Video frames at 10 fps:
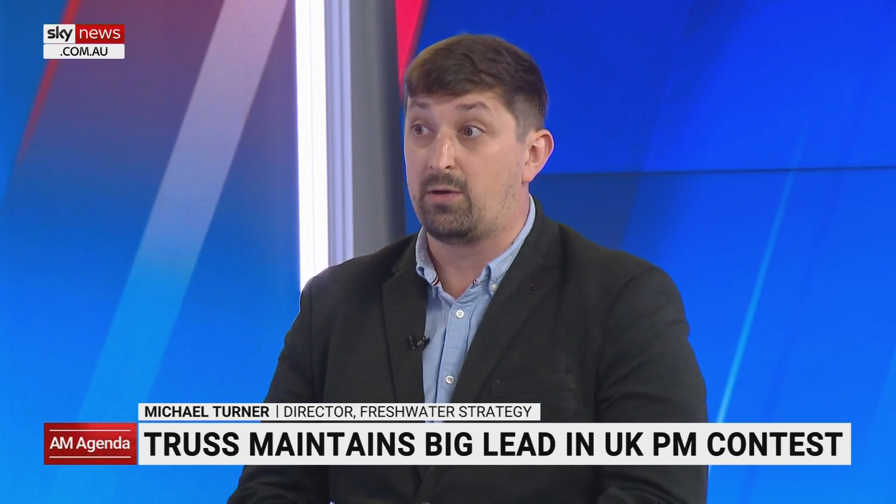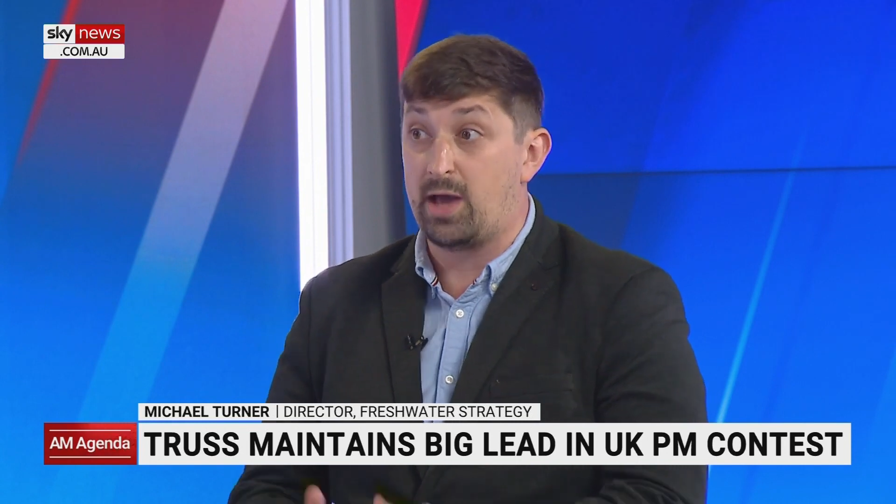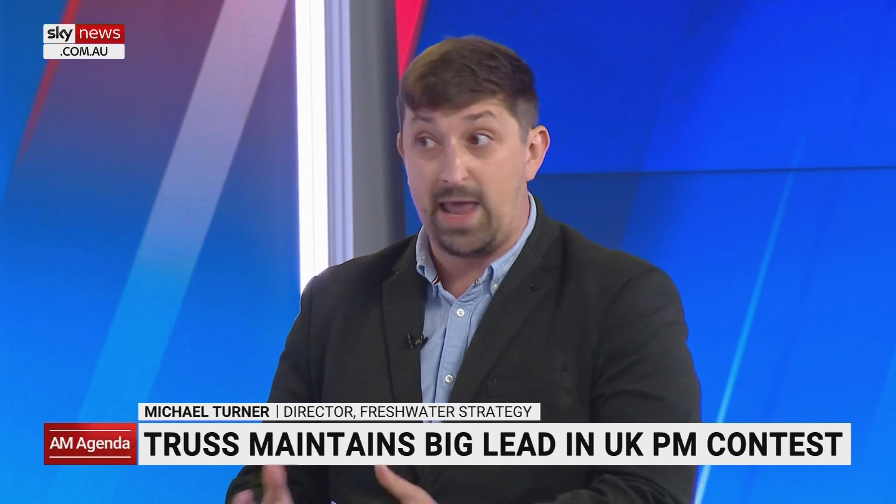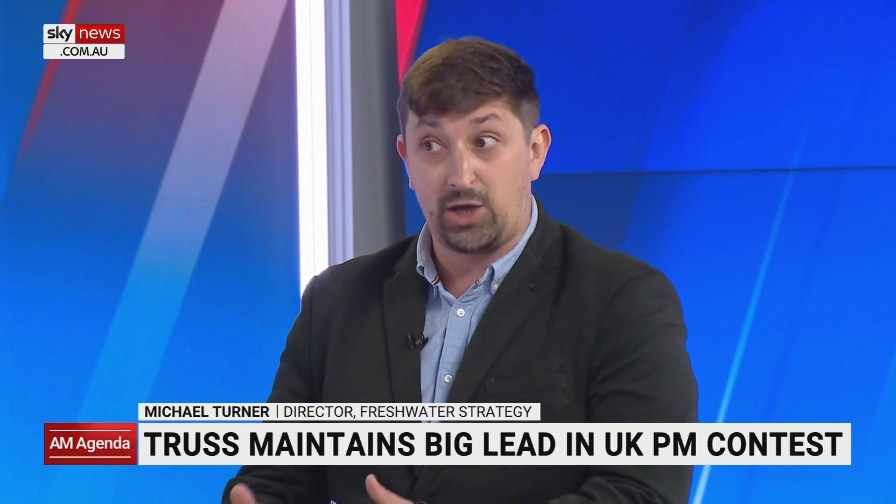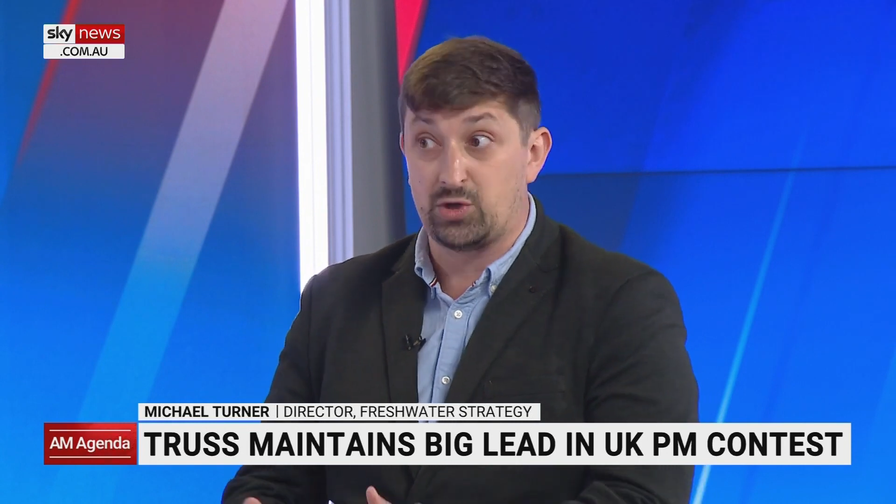
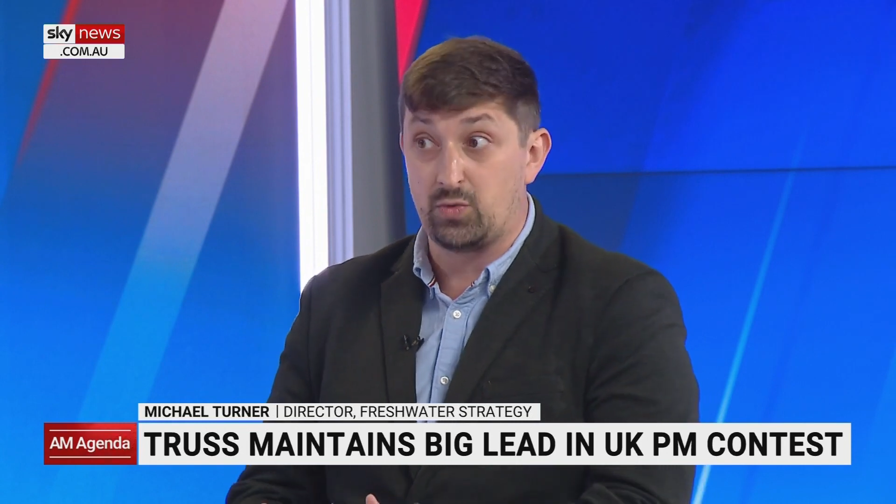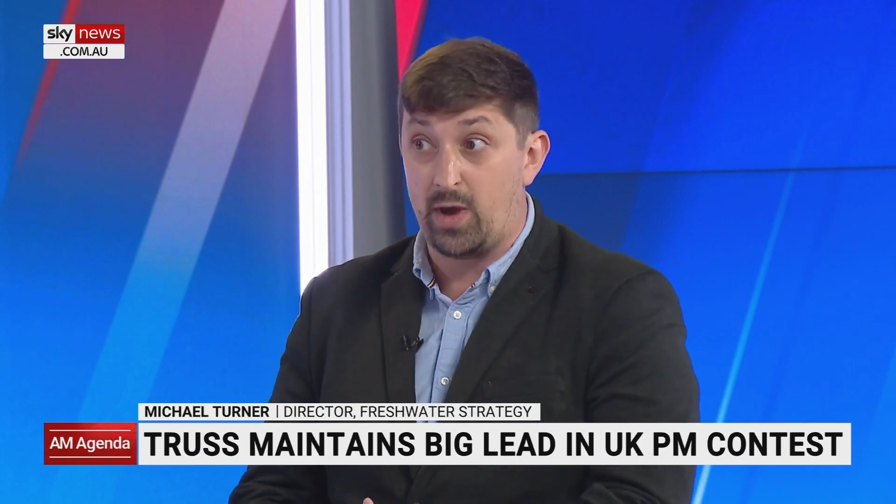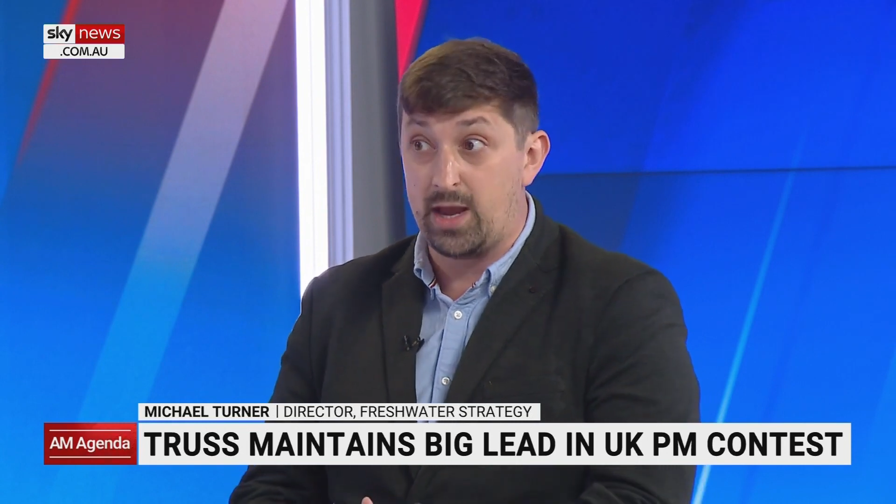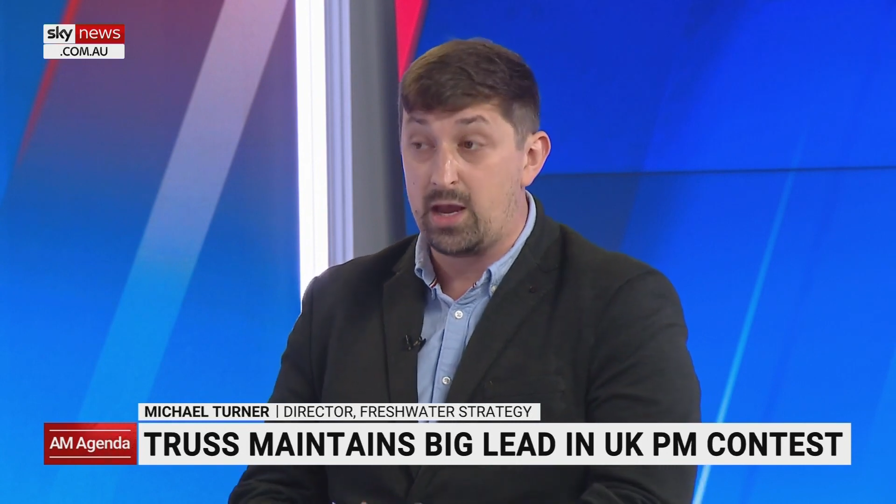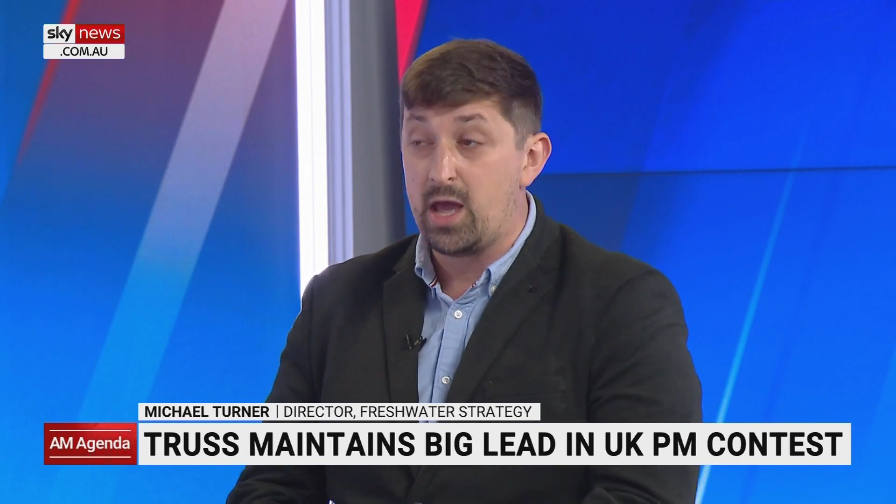election
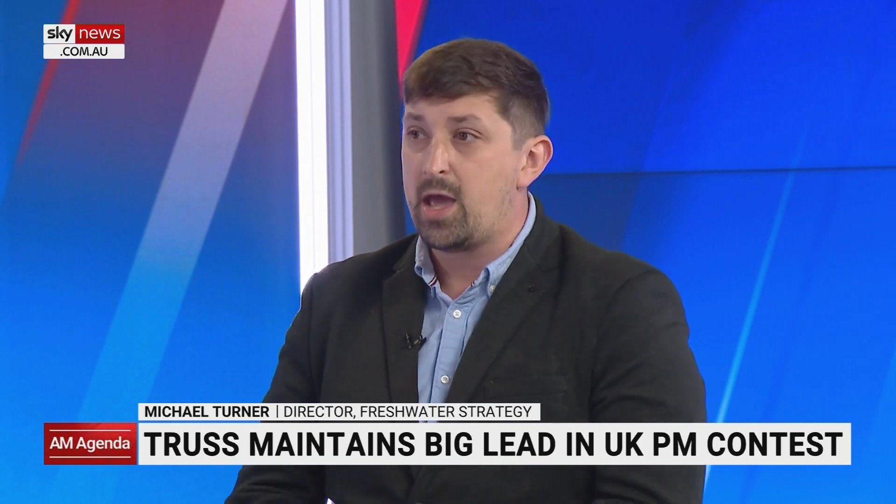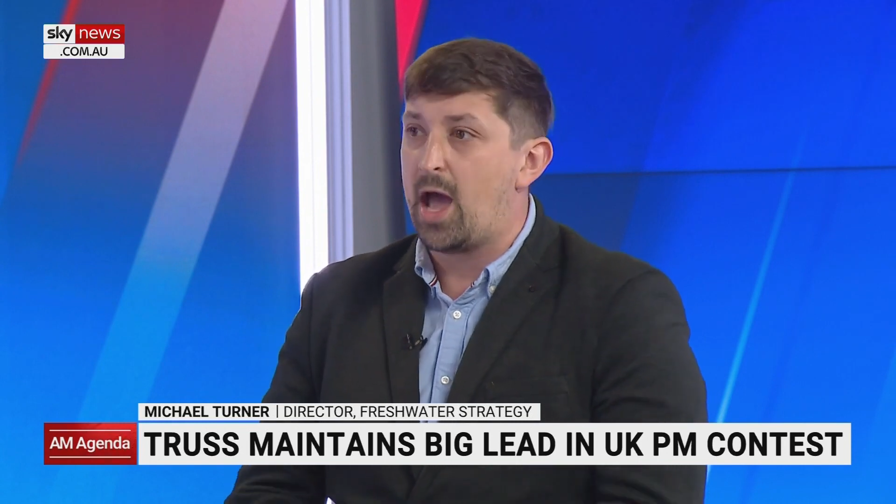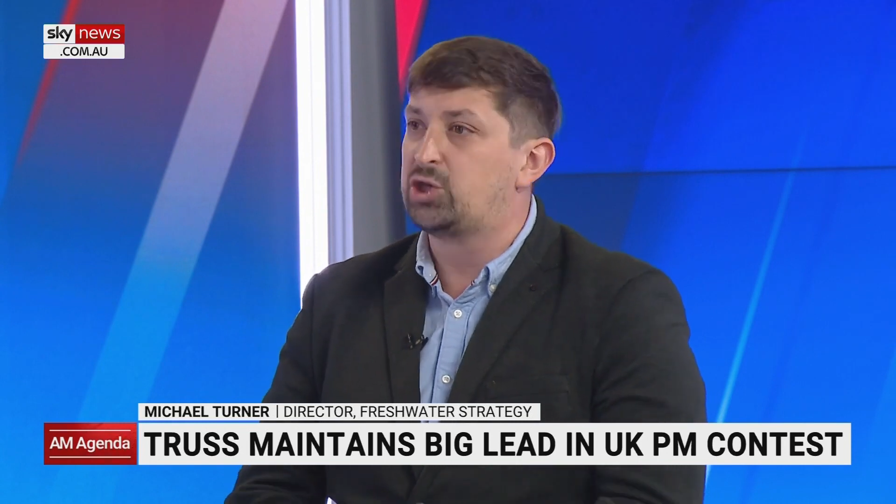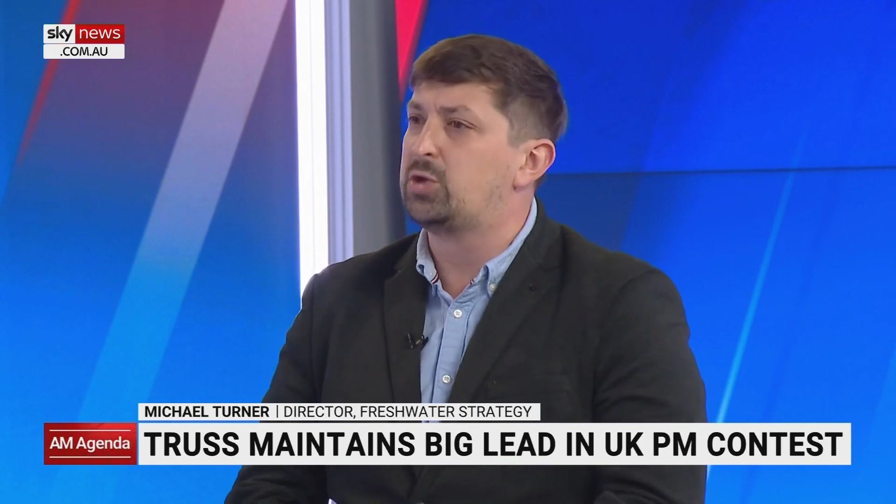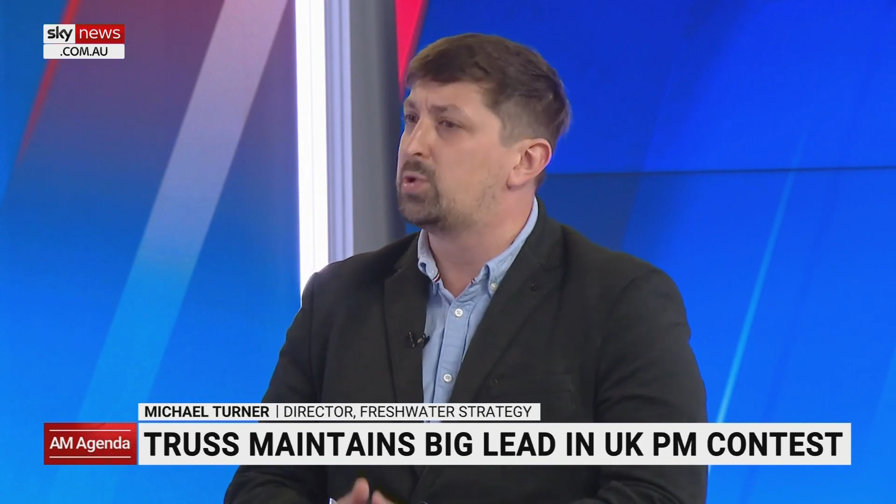win.
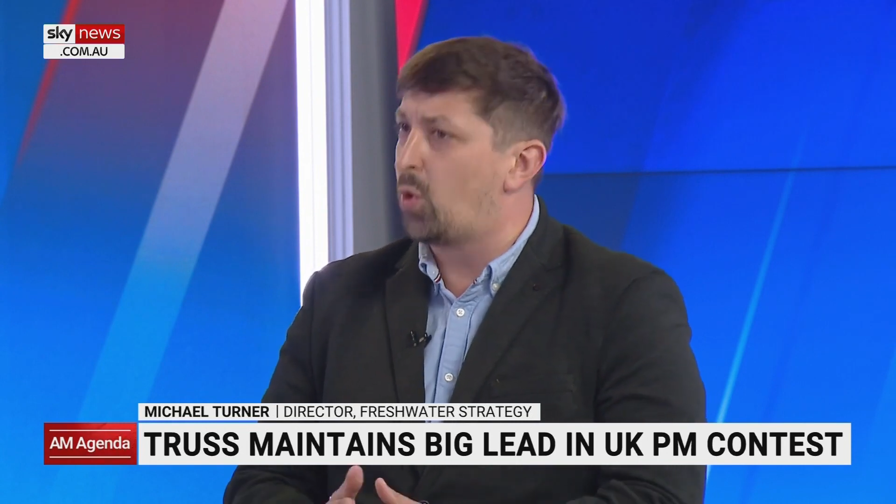And she was